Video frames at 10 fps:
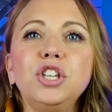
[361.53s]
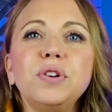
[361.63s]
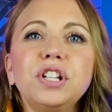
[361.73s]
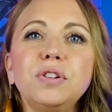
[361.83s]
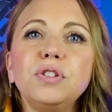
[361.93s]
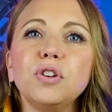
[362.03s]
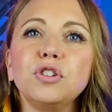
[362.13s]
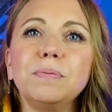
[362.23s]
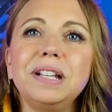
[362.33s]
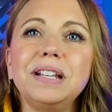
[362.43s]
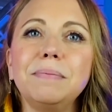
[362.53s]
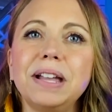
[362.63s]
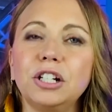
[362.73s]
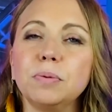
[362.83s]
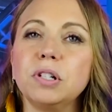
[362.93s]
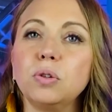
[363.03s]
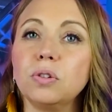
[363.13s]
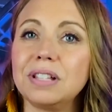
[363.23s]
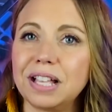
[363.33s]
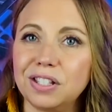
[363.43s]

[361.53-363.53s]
You can use social media management tools like